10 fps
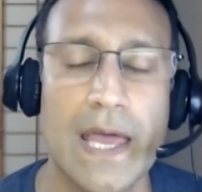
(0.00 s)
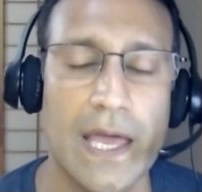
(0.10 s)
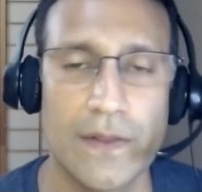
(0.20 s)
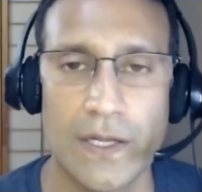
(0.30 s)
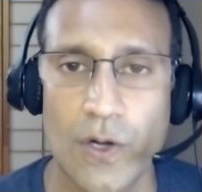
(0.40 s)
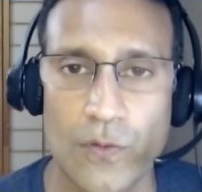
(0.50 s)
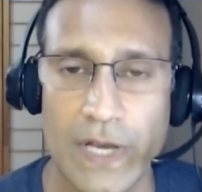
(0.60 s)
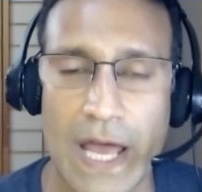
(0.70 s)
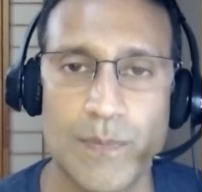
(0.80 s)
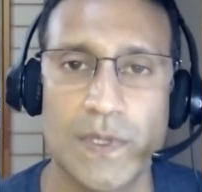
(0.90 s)
And then
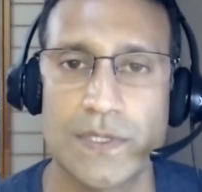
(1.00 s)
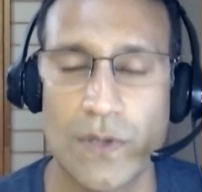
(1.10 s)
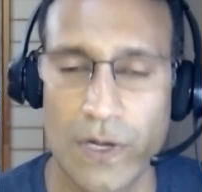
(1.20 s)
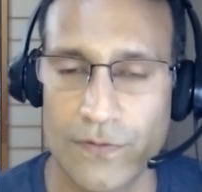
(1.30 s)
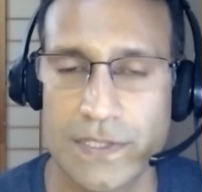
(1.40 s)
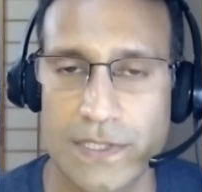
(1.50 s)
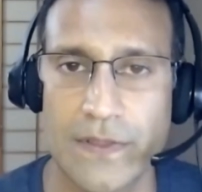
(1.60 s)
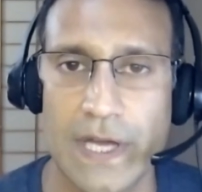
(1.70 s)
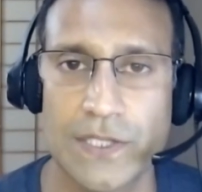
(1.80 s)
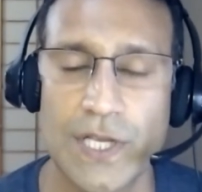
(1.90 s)
COVID happened, so obviously
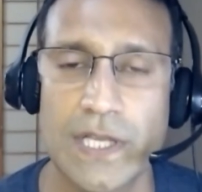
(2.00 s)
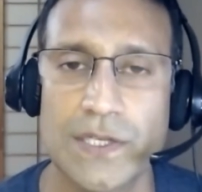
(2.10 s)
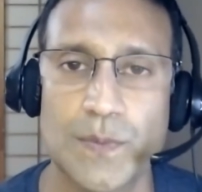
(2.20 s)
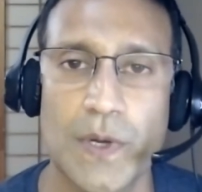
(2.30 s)
that changed.